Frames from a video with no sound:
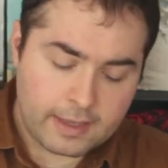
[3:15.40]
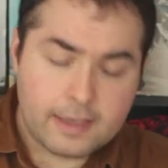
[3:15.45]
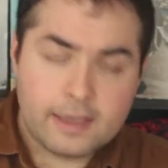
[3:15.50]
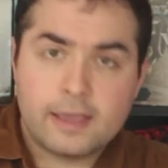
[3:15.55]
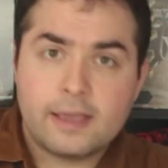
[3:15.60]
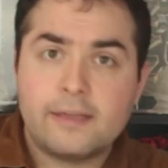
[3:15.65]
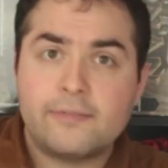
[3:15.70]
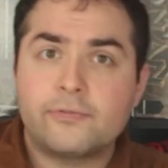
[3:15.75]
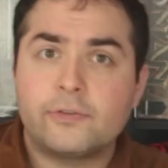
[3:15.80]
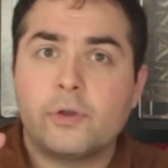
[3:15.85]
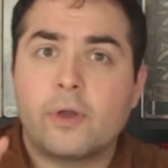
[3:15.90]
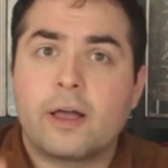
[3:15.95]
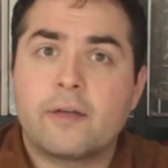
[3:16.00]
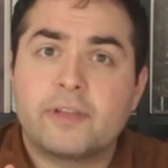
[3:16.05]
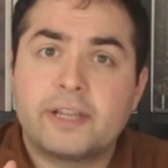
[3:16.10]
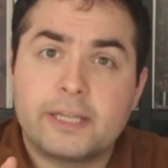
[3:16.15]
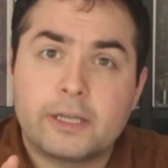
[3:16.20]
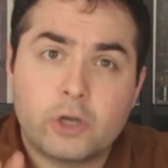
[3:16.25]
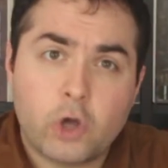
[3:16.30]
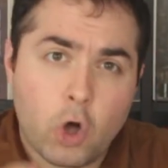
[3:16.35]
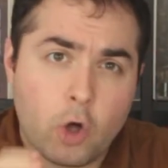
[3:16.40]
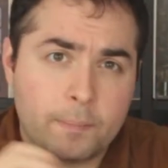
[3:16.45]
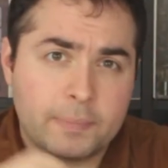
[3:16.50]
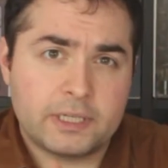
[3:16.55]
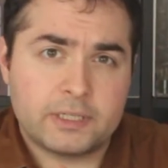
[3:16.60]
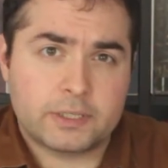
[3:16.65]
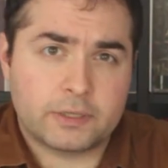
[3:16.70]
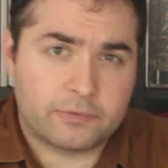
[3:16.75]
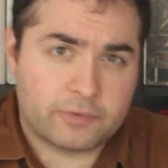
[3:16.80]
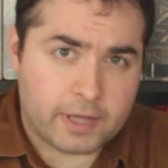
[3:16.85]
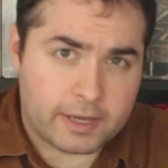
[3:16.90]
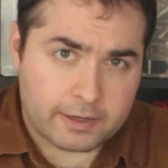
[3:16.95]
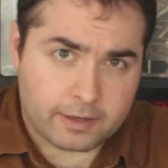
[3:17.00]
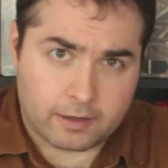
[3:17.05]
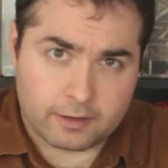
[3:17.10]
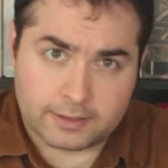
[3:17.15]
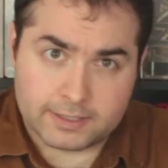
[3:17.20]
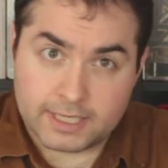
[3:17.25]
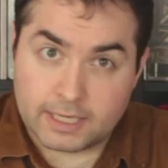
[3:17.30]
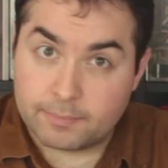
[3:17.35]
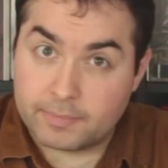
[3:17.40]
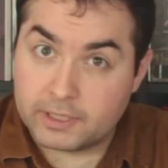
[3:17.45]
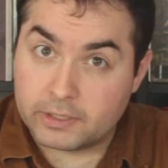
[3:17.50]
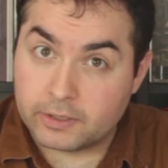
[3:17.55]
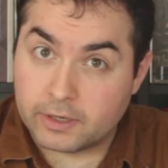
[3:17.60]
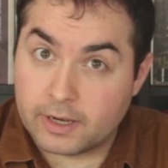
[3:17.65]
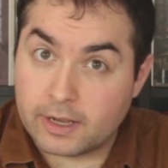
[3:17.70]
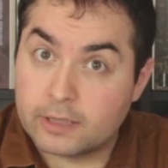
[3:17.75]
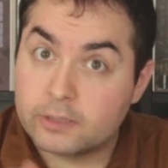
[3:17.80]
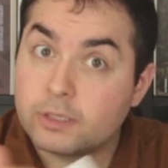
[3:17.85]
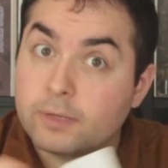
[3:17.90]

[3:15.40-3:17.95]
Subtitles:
If you have any copies of that card type in your hand,